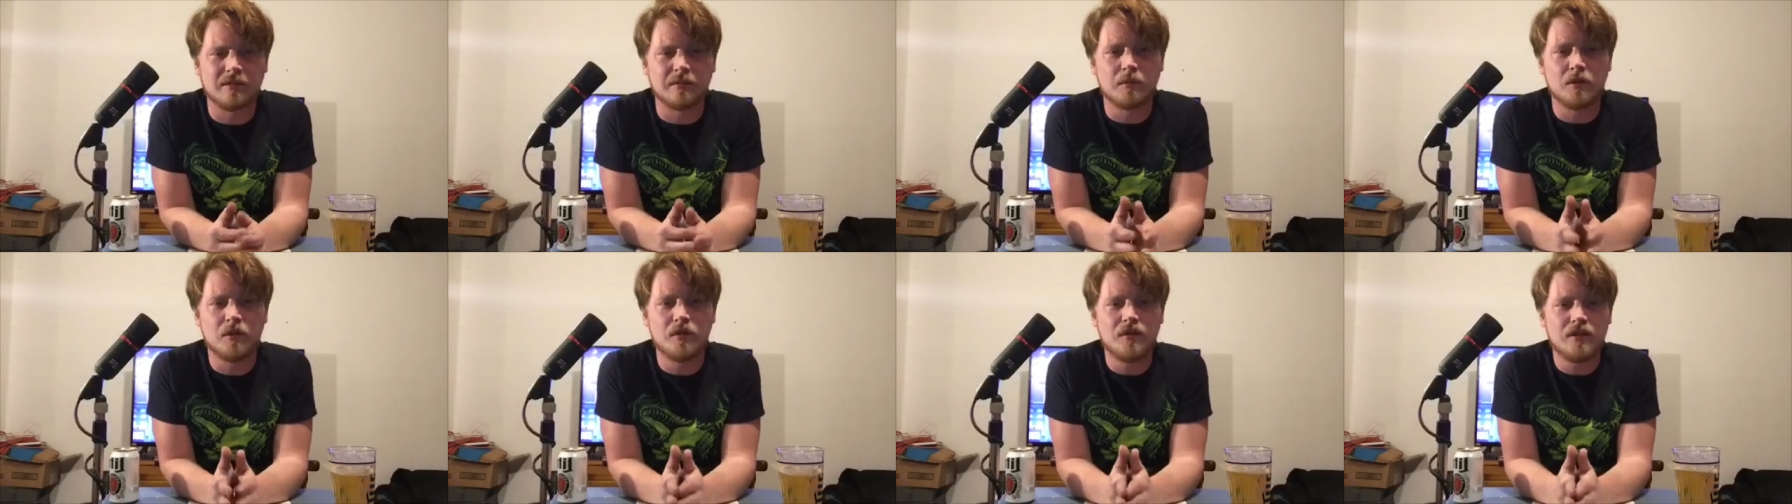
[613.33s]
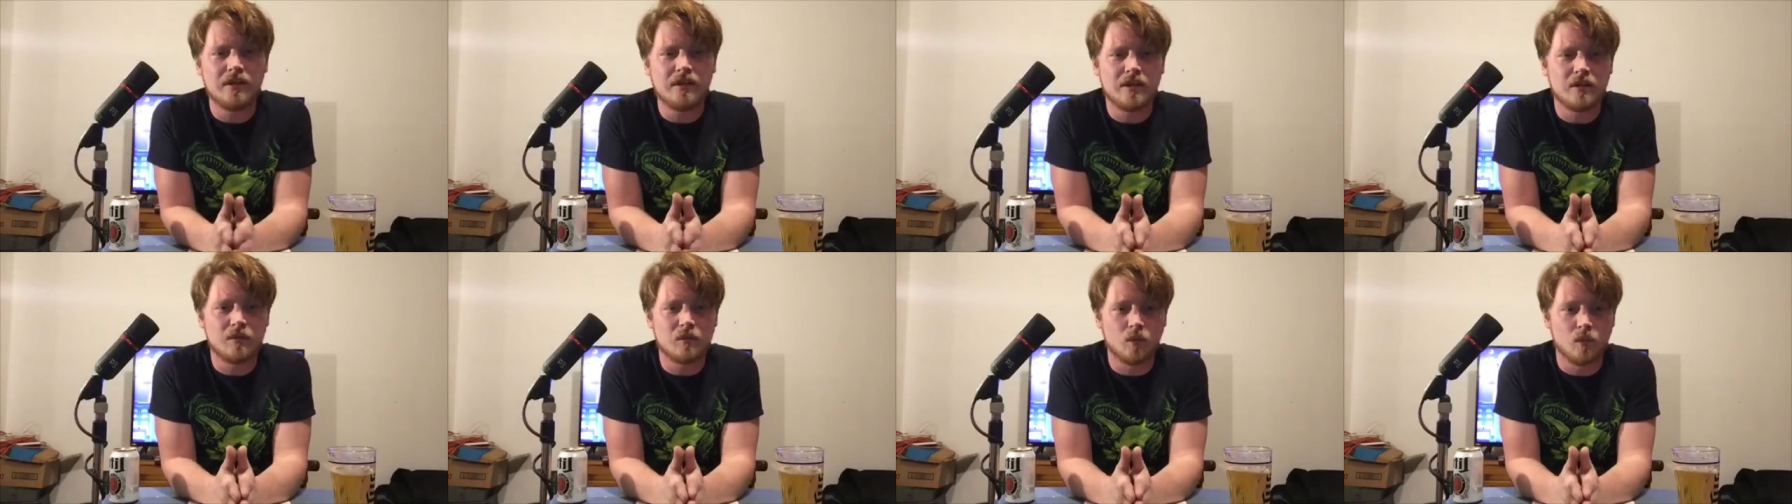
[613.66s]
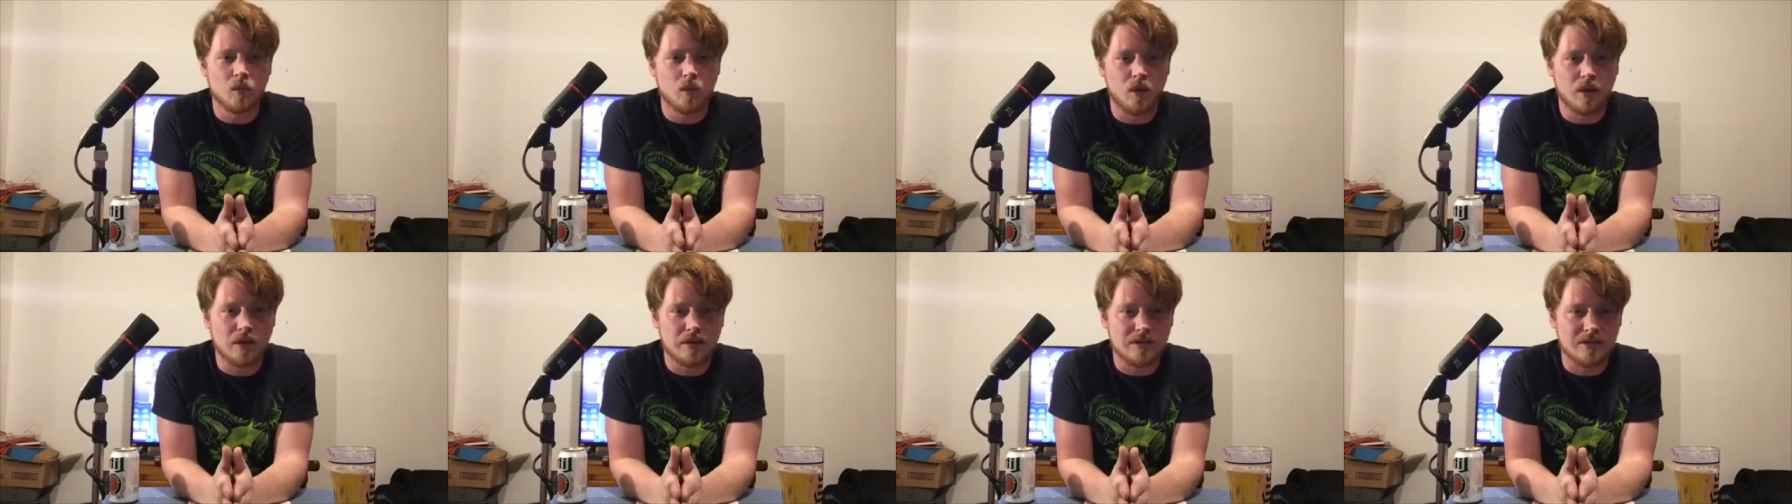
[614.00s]
movie didn't
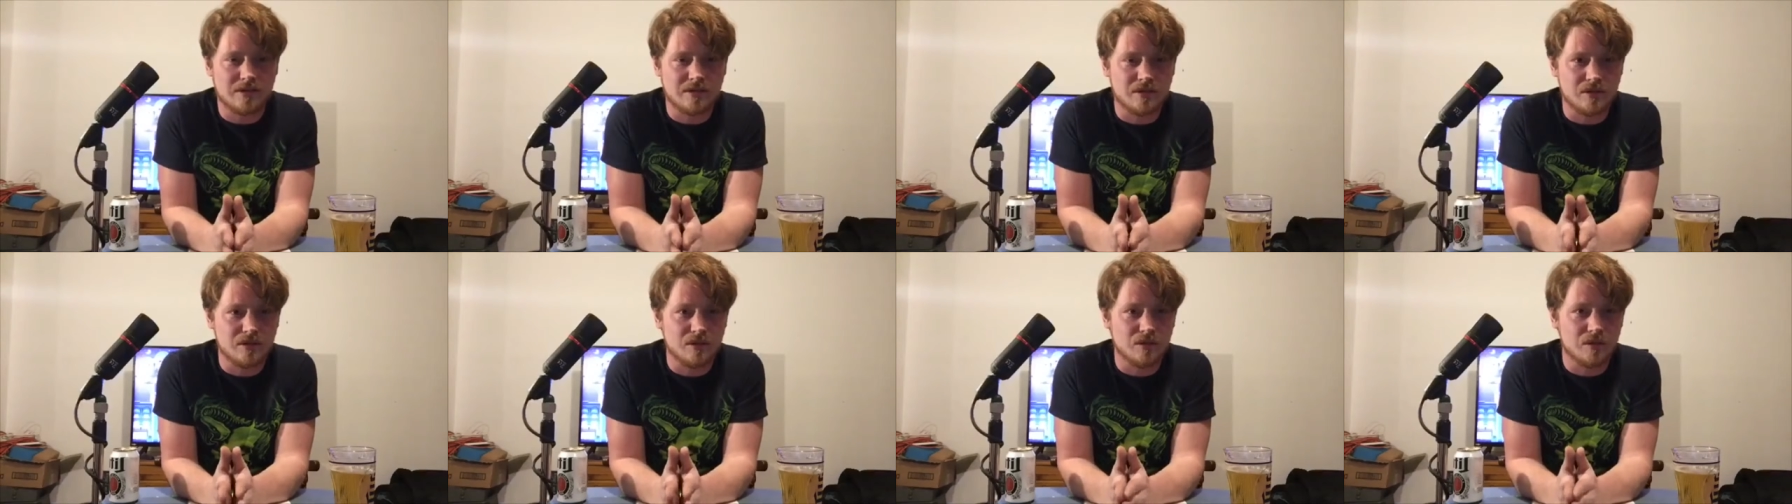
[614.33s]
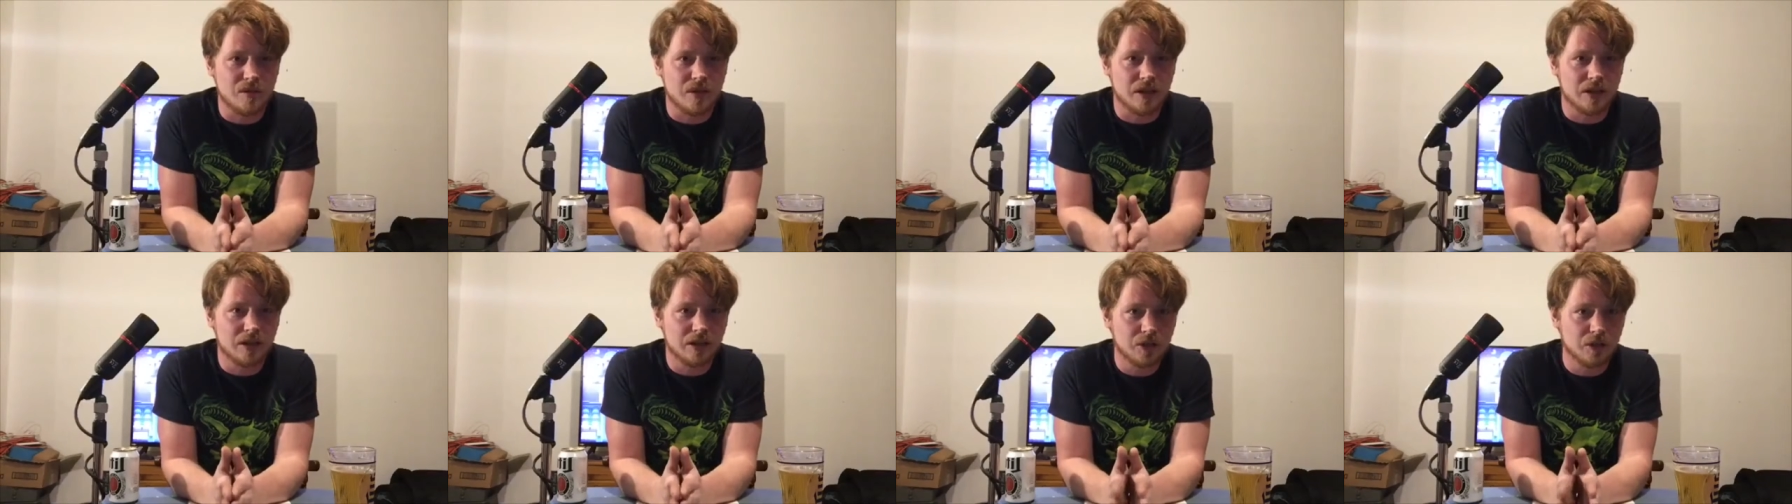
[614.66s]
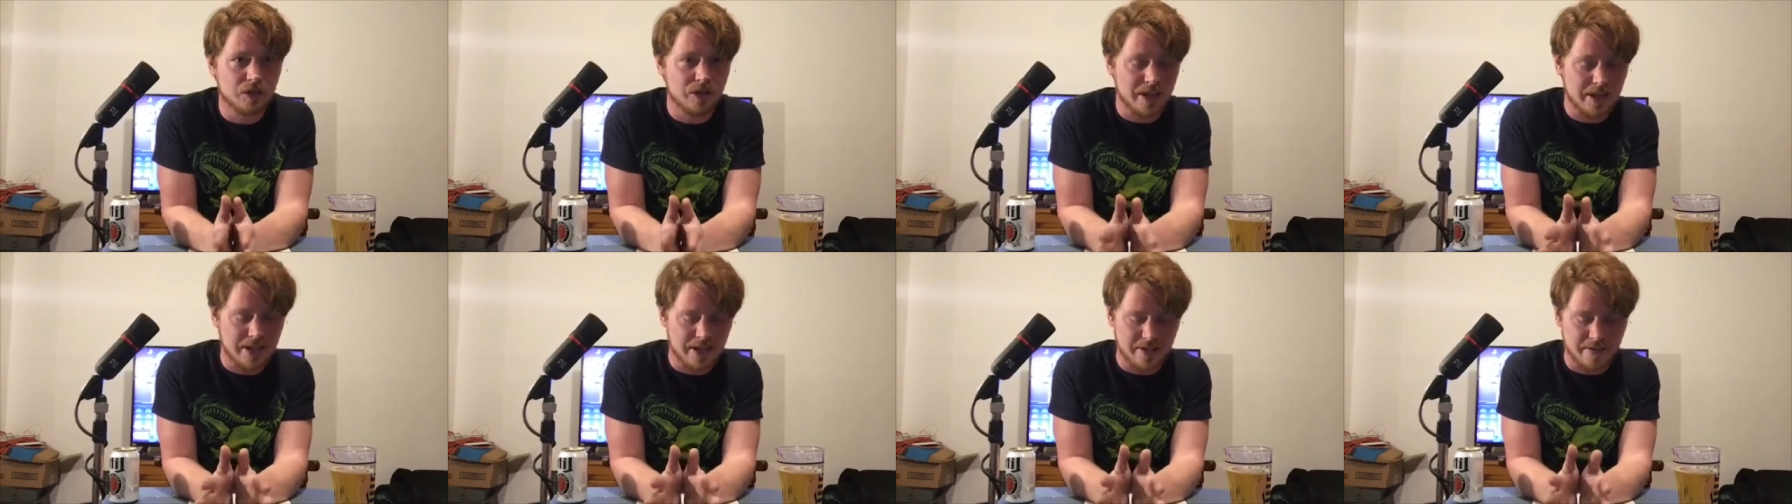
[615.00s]
want to include
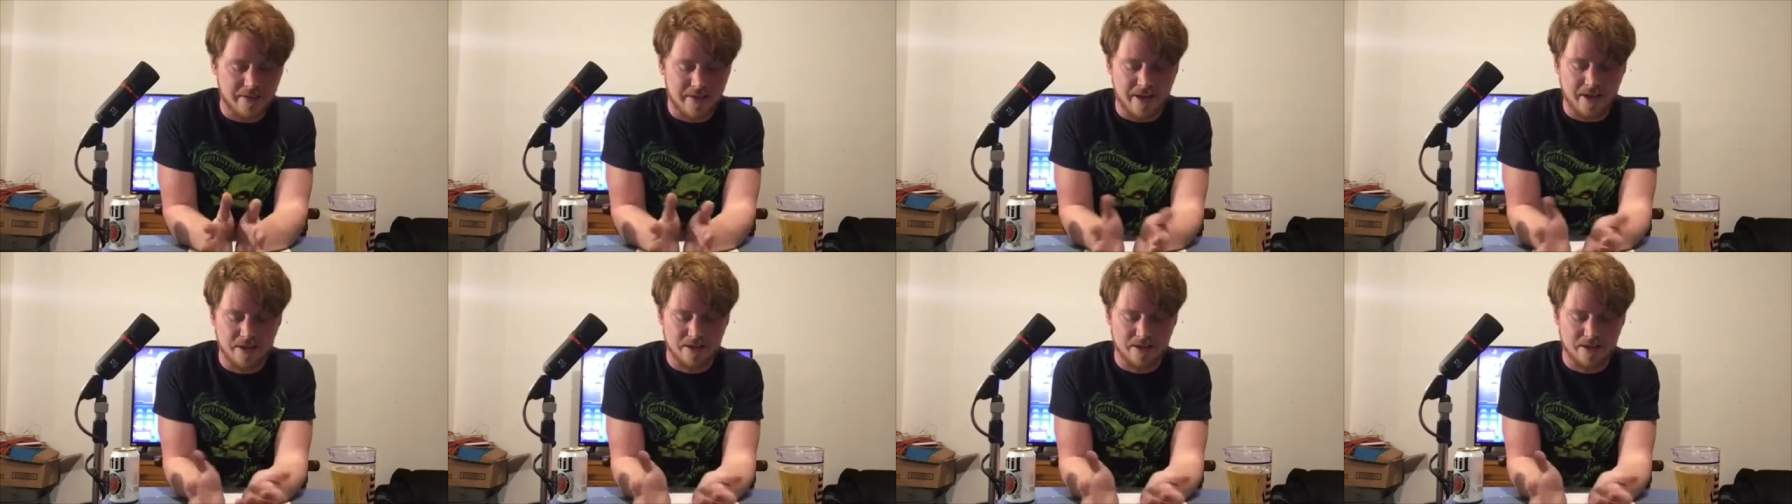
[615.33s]
any of that.